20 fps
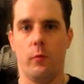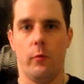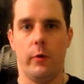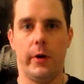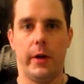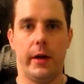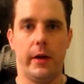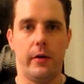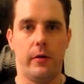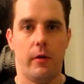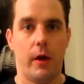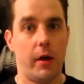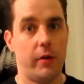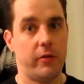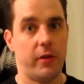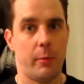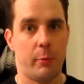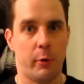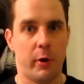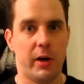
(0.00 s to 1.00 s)
we need a
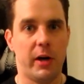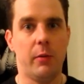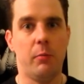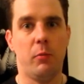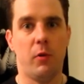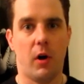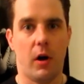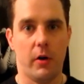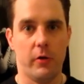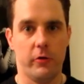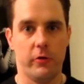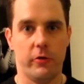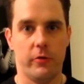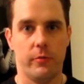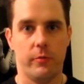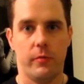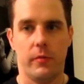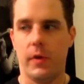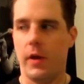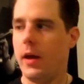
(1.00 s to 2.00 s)
separating brush,